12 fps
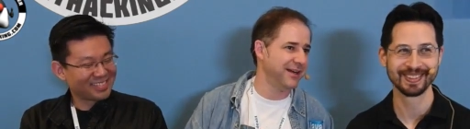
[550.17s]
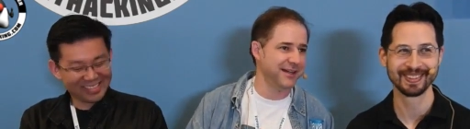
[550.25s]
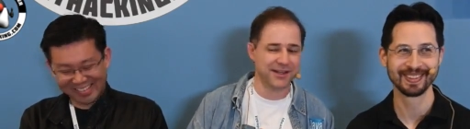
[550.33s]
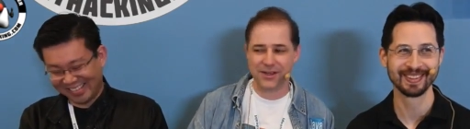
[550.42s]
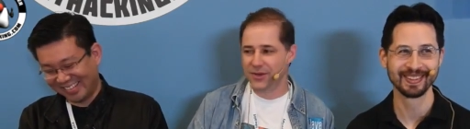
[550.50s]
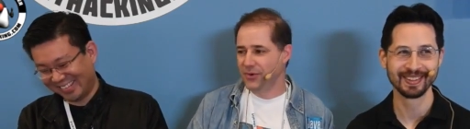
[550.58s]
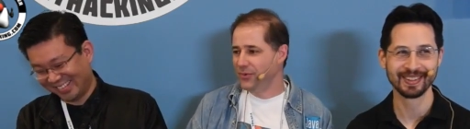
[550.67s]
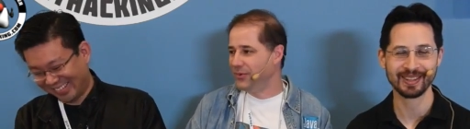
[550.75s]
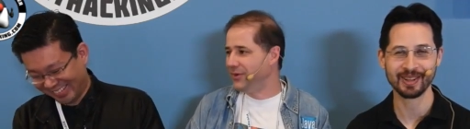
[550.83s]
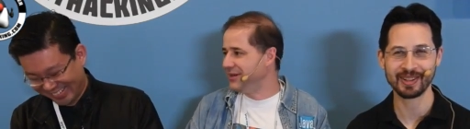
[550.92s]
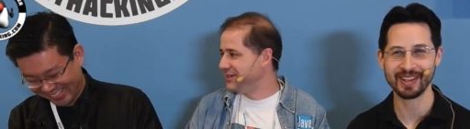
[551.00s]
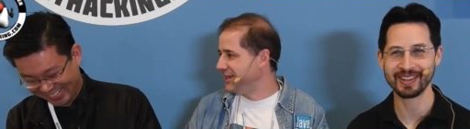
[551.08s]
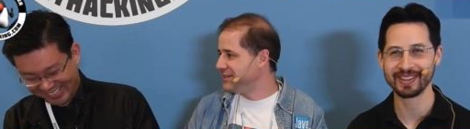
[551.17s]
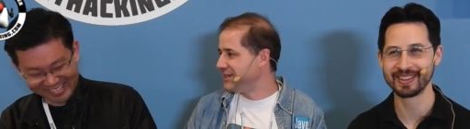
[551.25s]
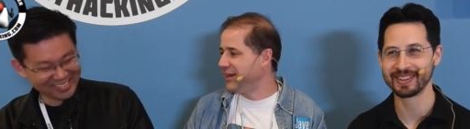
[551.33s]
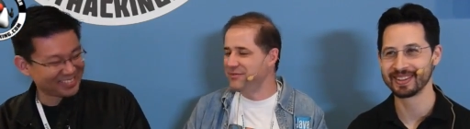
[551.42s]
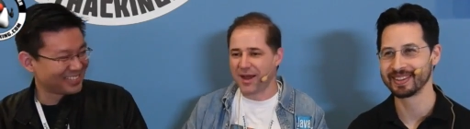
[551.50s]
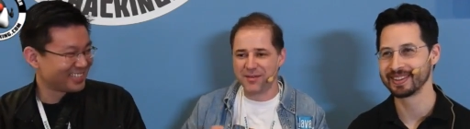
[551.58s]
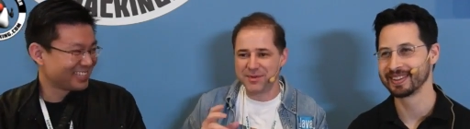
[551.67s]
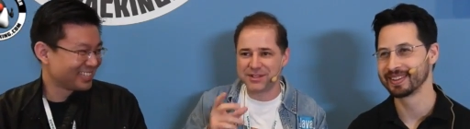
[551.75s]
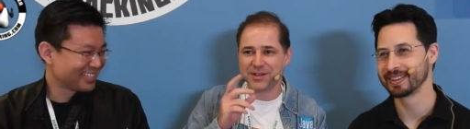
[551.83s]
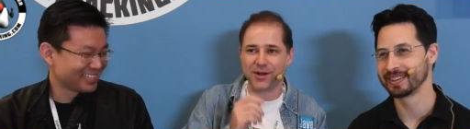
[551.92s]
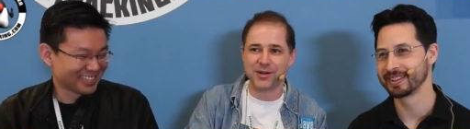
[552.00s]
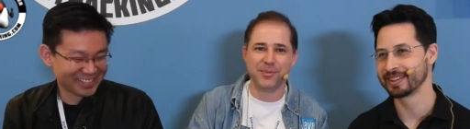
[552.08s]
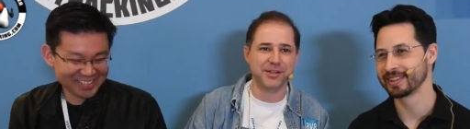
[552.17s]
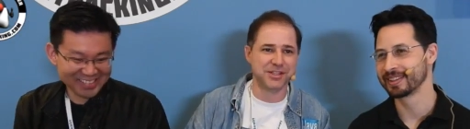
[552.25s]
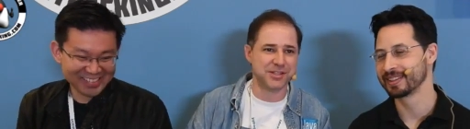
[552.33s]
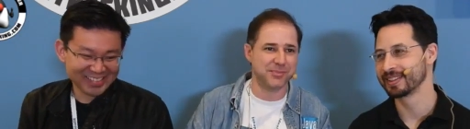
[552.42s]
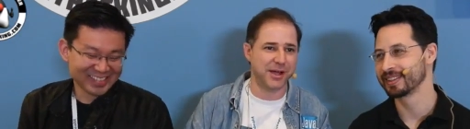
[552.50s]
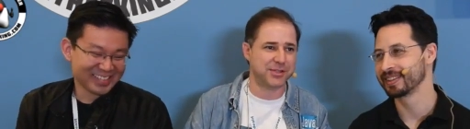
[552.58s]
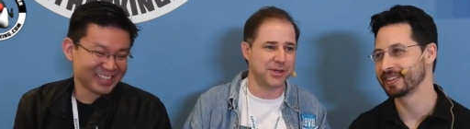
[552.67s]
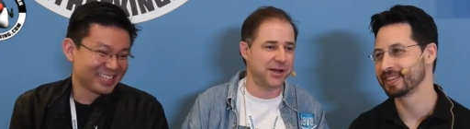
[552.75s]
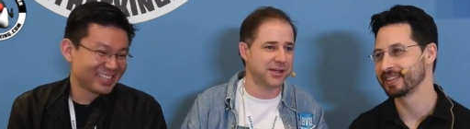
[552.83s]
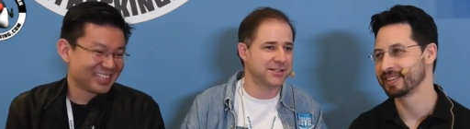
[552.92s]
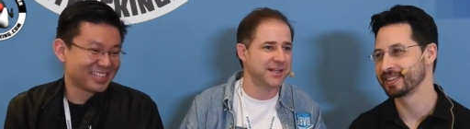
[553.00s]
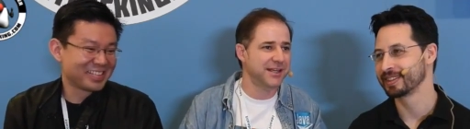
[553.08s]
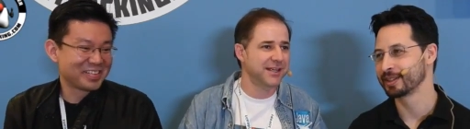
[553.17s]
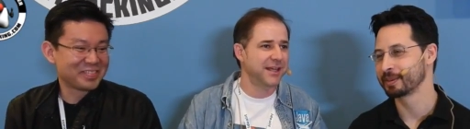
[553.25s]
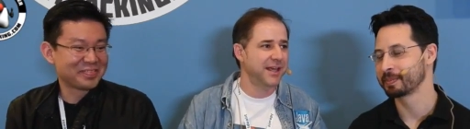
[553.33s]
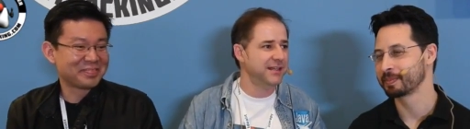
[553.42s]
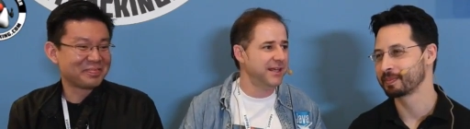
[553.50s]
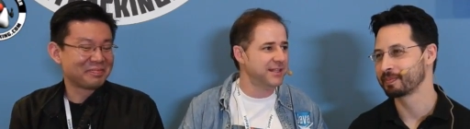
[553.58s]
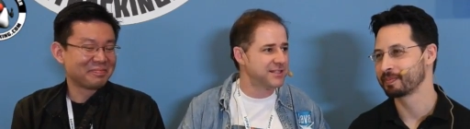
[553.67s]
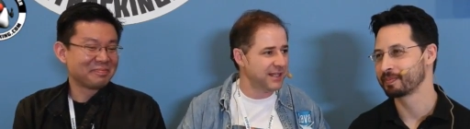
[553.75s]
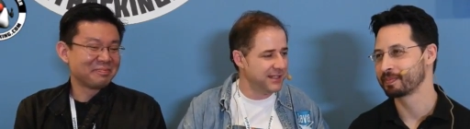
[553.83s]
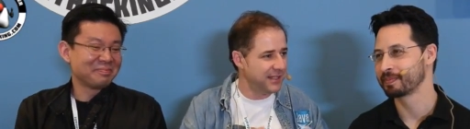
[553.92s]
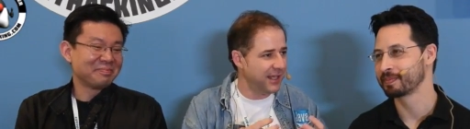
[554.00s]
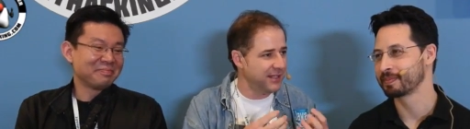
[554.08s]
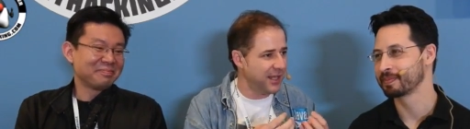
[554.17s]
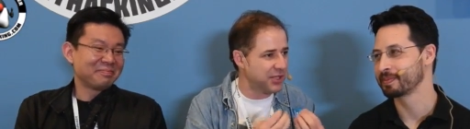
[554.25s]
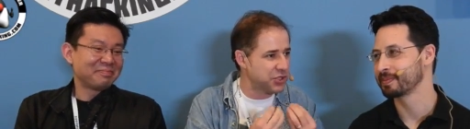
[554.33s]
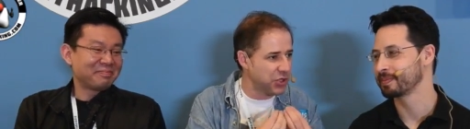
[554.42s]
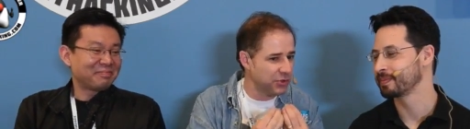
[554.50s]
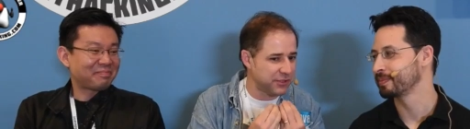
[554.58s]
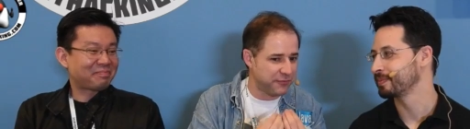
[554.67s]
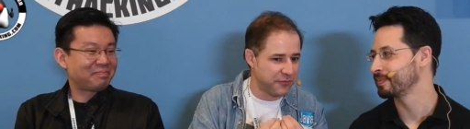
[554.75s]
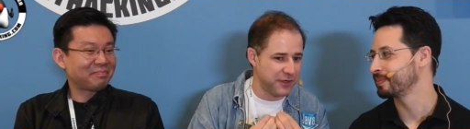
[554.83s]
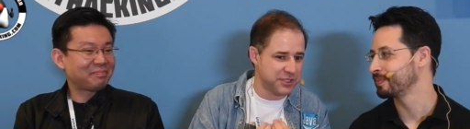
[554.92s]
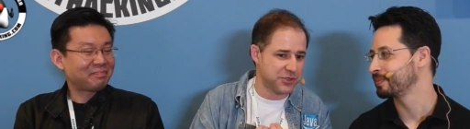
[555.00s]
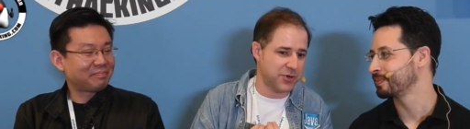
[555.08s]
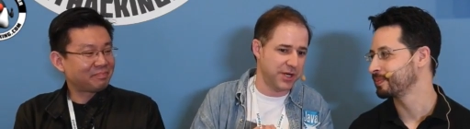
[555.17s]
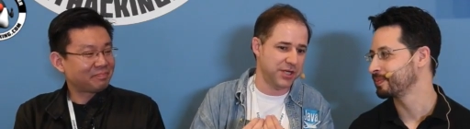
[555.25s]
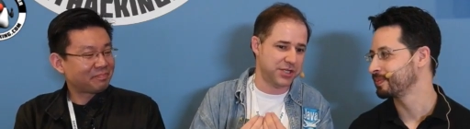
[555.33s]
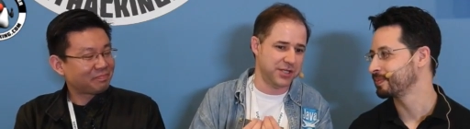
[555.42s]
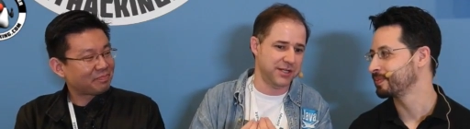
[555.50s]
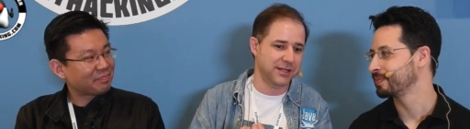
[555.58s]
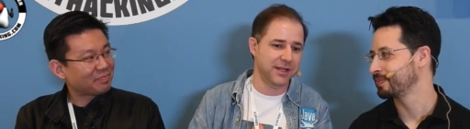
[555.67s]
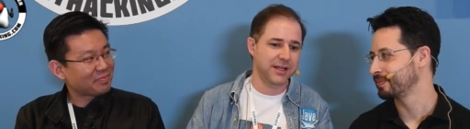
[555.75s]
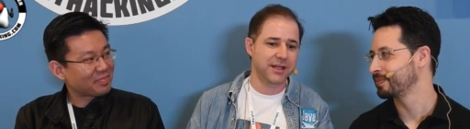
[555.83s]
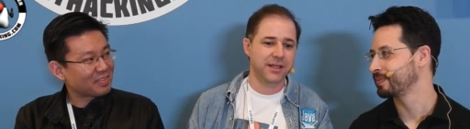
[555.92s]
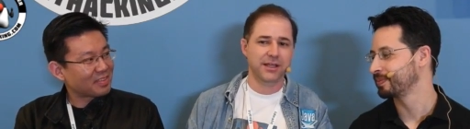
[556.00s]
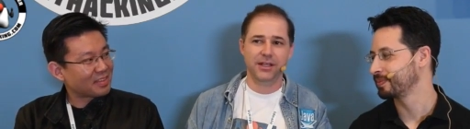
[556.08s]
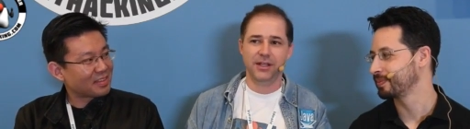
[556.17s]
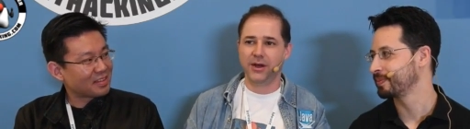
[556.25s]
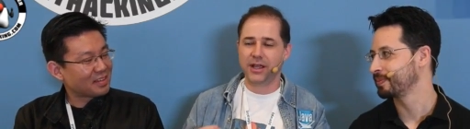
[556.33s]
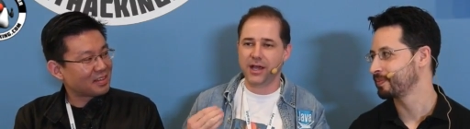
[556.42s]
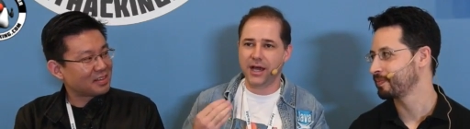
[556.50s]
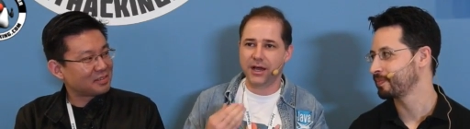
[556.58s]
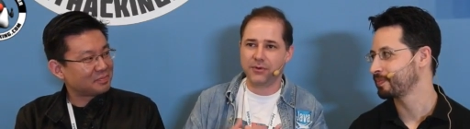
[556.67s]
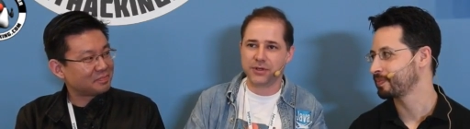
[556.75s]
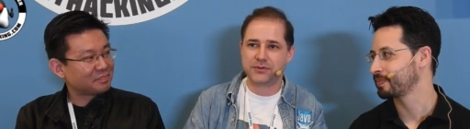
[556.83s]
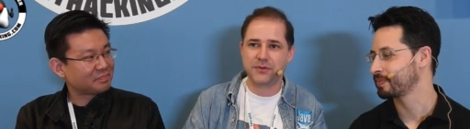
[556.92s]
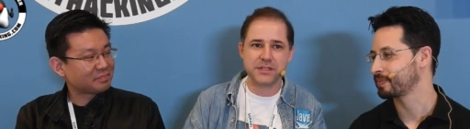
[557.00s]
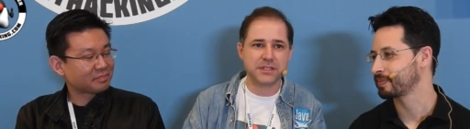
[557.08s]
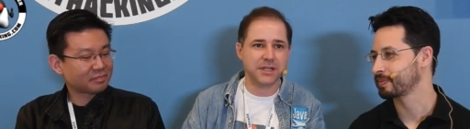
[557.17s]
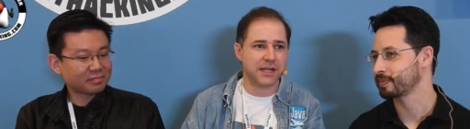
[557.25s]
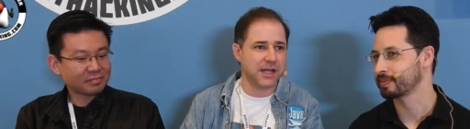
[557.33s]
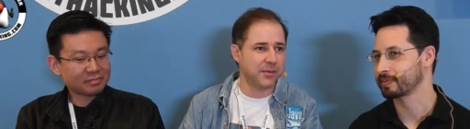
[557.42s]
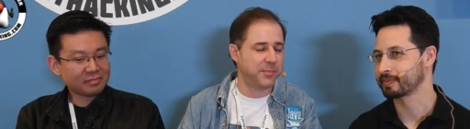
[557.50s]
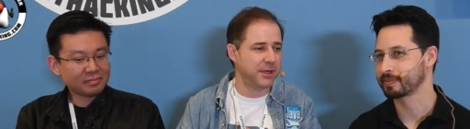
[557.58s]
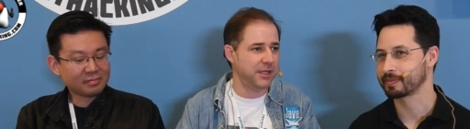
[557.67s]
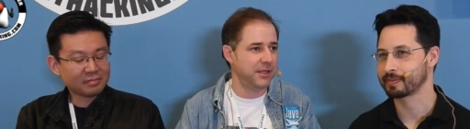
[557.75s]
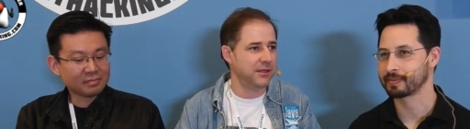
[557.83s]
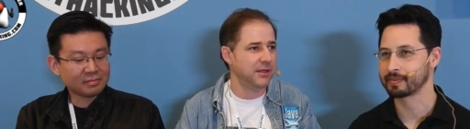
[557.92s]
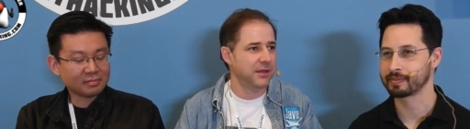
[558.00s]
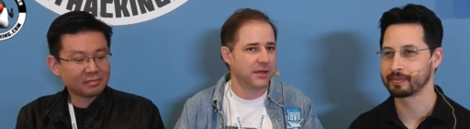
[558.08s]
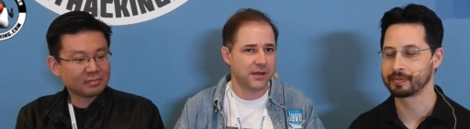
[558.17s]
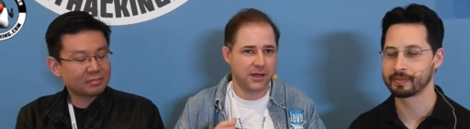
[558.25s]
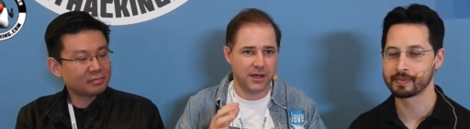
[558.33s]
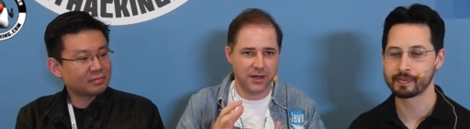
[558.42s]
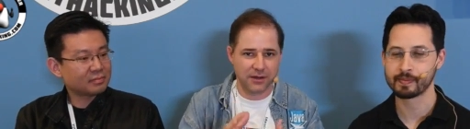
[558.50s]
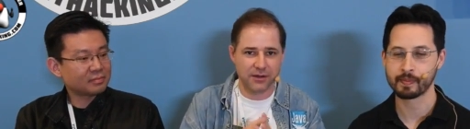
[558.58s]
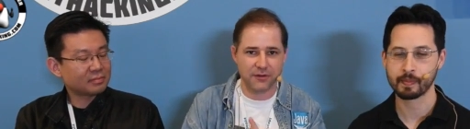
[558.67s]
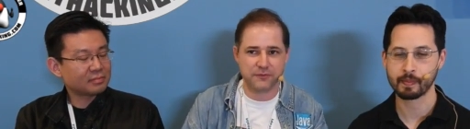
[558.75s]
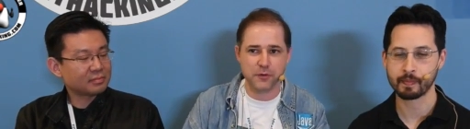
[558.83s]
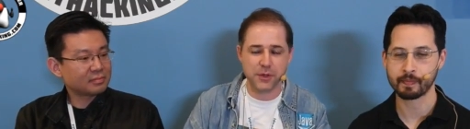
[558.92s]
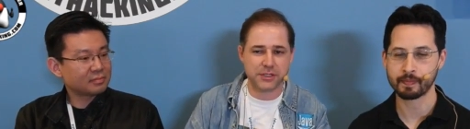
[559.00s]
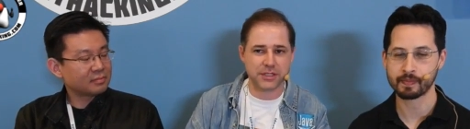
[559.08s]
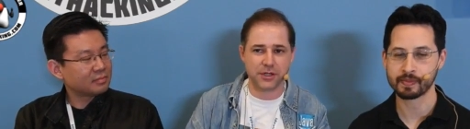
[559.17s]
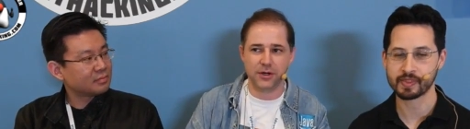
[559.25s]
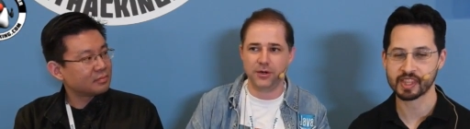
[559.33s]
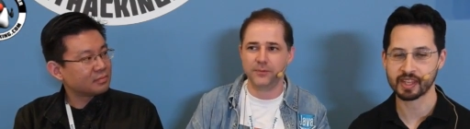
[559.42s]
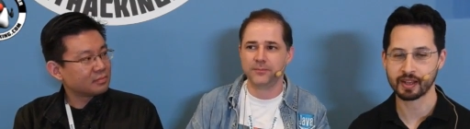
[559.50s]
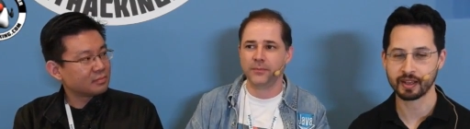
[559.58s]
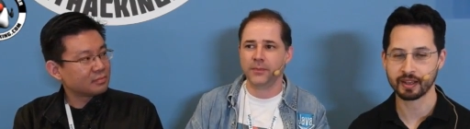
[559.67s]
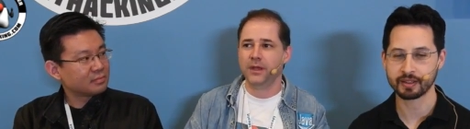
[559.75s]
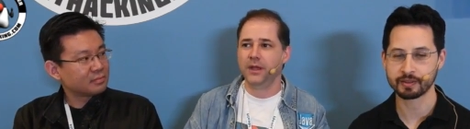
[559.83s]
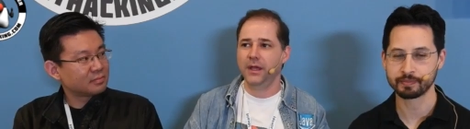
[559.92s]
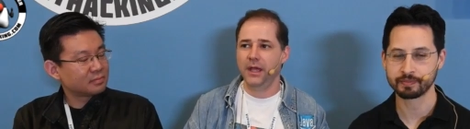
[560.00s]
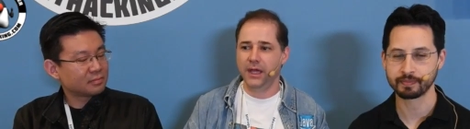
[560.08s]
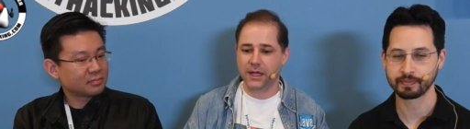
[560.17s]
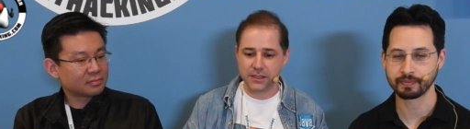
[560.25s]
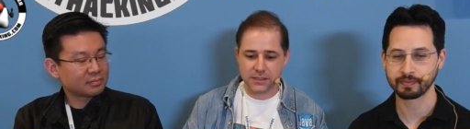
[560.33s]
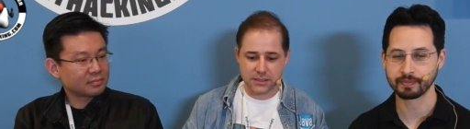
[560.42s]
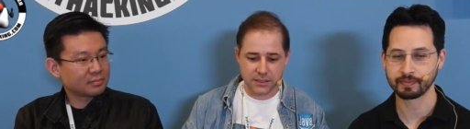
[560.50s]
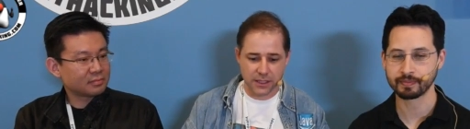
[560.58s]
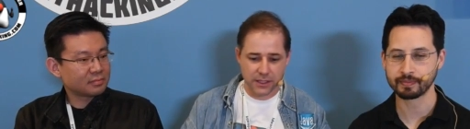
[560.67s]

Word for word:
Speaker 1: right? Okay. That, I've, I've been talking about this in my talks. And, that's, and, and that shows the frustration. You know, I, got, I was visiting a company uh, a few weeks ago, and